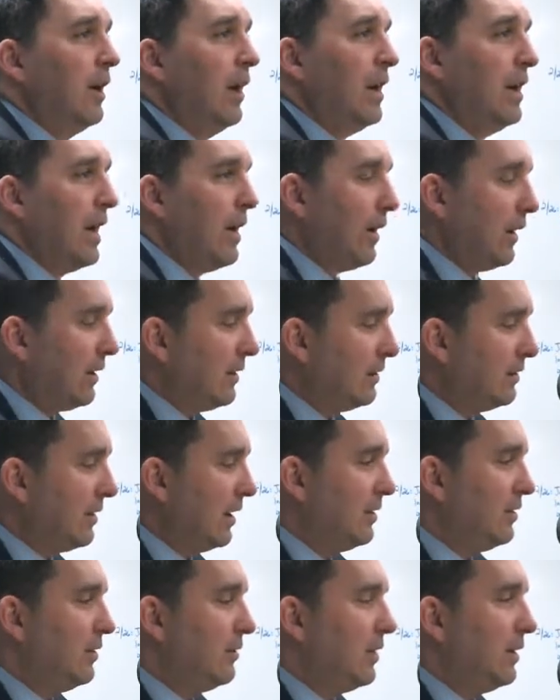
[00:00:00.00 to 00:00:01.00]
and now I can
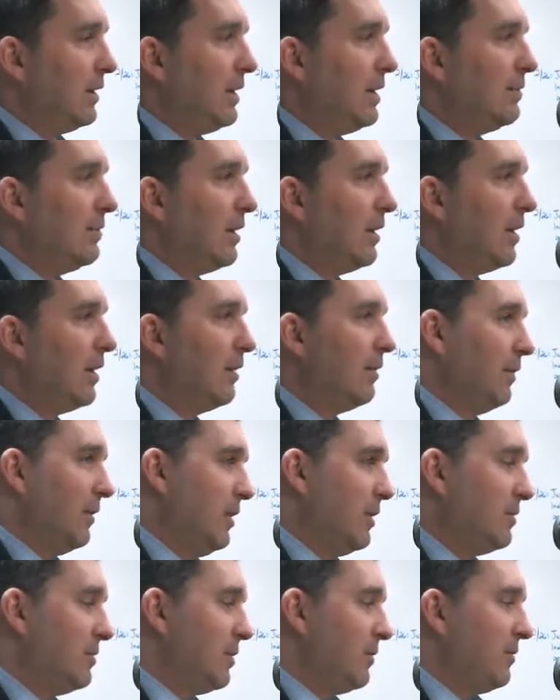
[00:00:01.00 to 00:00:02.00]
send you an email.
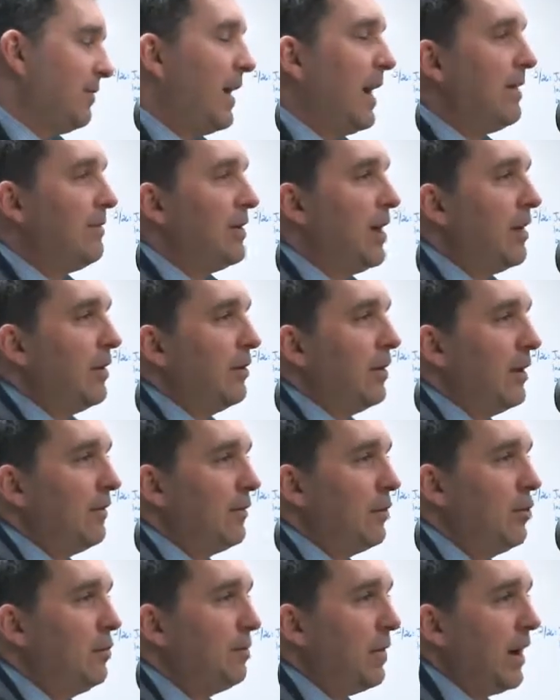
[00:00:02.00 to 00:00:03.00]
Here's your five dollar off
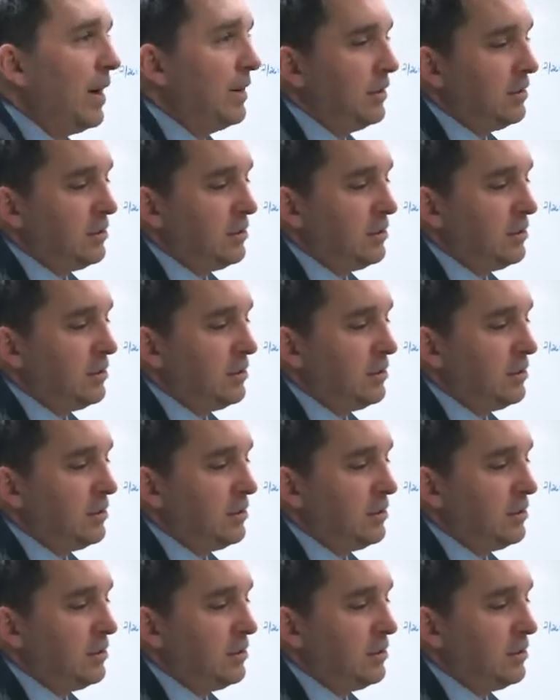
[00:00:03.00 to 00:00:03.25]
coupon to